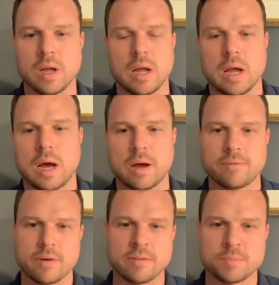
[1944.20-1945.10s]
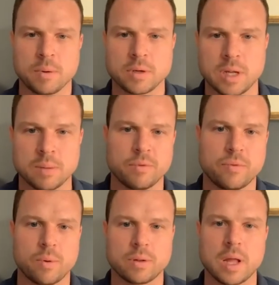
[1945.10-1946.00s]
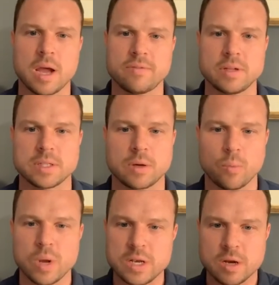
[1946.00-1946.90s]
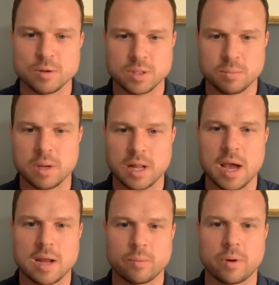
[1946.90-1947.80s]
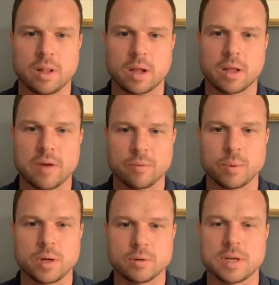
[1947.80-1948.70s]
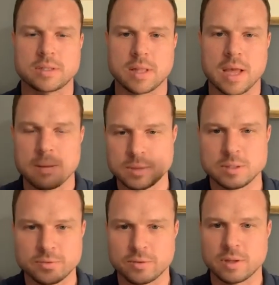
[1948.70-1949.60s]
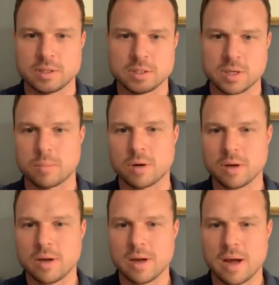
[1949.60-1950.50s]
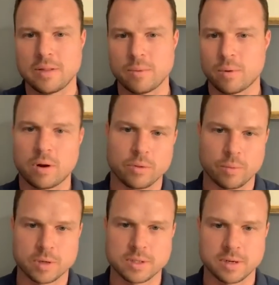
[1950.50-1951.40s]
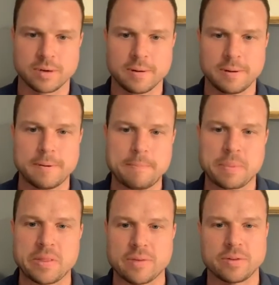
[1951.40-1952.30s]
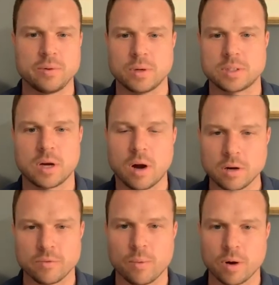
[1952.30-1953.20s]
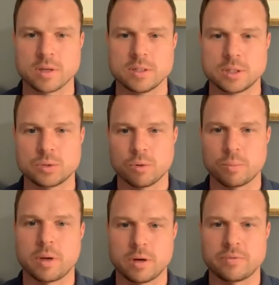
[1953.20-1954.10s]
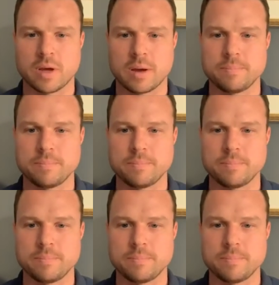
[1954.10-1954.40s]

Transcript: I've I've spoken to him before, and they have these like windows in Manhattan when like everyone goes out to the Hamptons for like the summer, and they want all the work done, and they have to do a ton of work in this short period of time.